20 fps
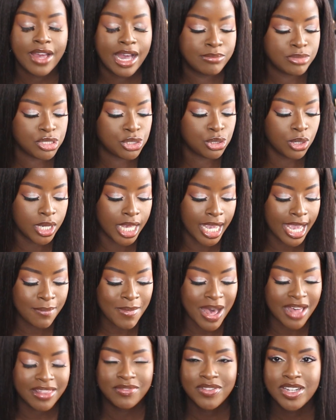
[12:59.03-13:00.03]
I'm talking
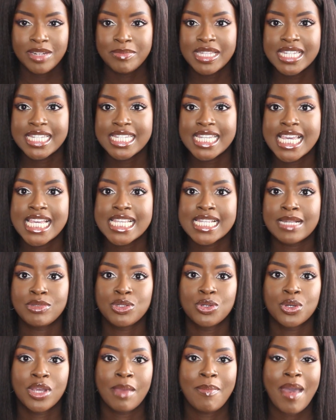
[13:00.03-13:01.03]
about the vitamin C's, I'm
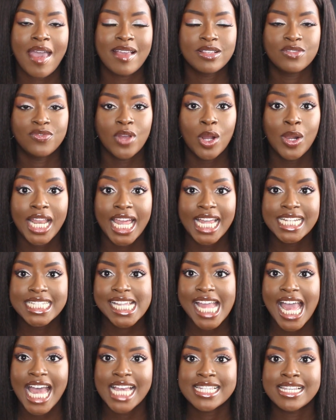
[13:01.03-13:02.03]
talking about
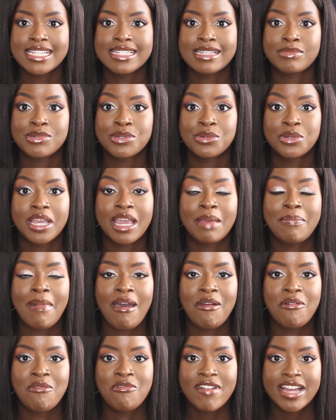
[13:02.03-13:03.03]
exfoliating acids, I'm talking
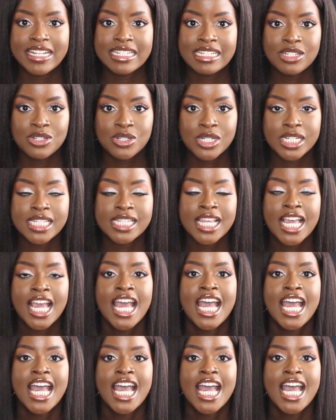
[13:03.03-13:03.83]
about retinoids.